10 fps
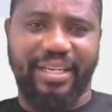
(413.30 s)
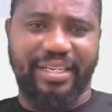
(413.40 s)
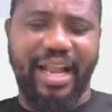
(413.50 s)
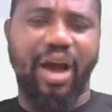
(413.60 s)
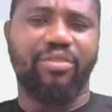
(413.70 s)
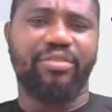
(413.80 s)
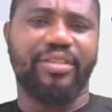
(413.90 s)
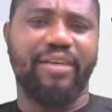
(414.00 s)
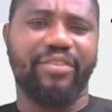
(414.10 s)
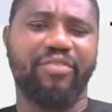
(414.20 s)
Now,
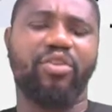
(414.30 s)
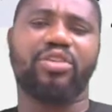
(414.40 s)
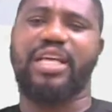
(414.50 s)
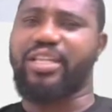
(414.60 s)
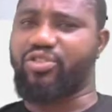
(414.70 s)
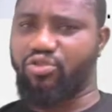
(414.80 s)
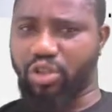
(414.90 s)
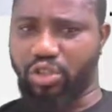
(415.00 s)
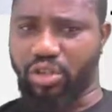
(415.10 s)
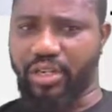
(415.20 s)
they've given us an
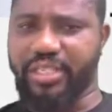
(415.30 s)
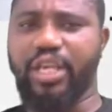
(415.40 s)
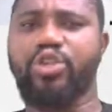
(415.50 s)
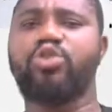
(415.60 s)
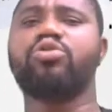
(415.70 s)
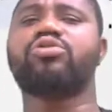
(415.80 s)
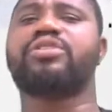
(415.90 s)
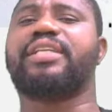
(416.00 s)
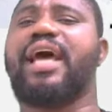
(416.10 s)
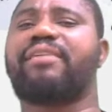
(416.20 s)
instruction. They say use
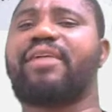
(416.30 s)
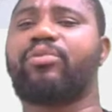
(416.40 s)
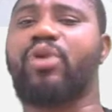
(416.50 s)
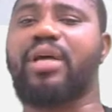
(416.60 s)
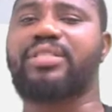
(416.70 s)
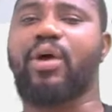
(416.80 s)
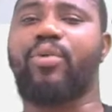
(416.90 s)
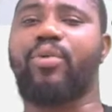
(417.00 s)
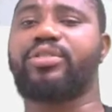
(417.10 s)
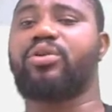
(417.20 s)
the diagram to answer
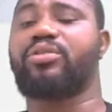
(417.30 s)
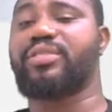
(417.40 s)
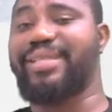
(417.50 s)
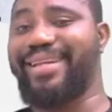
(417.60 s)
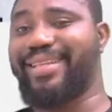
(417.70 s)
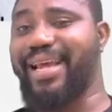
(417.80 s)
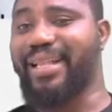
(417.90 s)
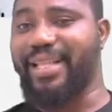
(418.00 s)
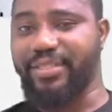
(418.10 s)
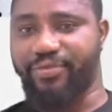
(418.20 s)
questions 33
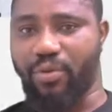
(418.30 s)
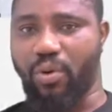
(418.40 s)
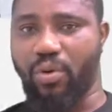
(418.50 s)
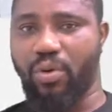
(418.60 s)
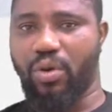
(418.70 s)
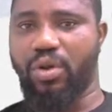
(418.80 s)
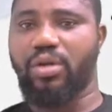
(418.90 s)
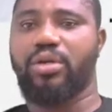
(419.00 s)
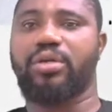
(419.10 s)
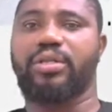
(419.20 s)
and 34.
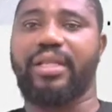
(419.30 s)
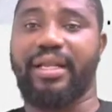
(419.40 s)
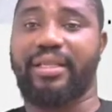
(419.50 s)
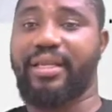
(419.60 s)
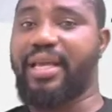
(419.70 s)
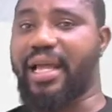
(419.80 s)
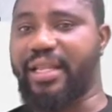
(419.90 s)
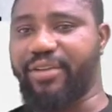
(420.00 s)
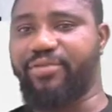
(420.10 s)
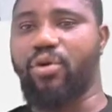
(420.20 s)
33 and
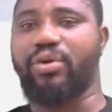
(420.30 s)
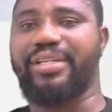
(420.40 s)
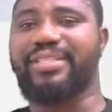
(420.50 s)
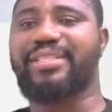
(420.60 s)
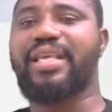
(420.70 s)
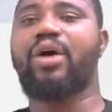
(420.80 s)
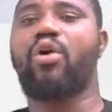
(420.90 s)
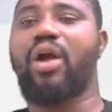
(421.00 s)
34. The cell